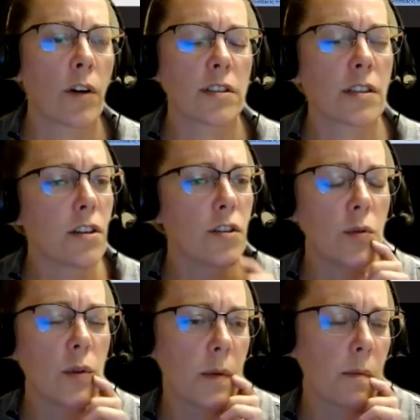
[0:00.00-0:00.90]
We're just going
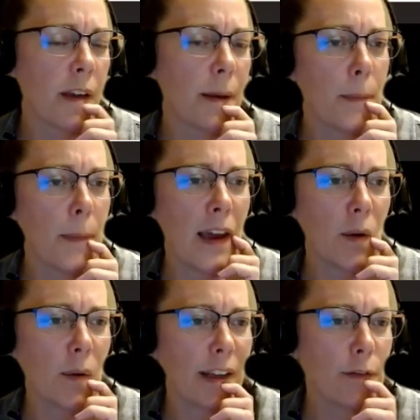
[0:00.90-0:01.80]
to do it
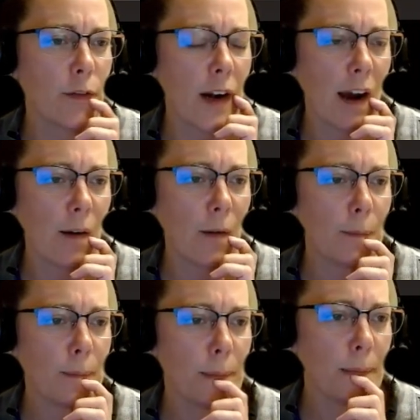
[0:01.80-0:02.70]
manually for now.
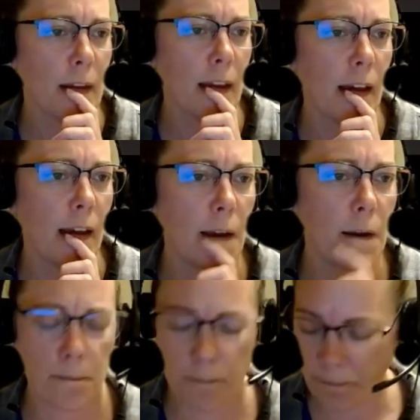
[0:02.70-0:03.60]

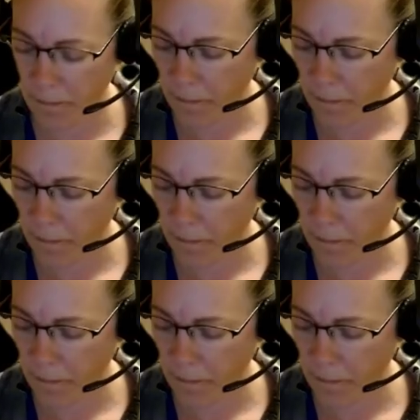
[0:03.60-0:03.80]
Okay.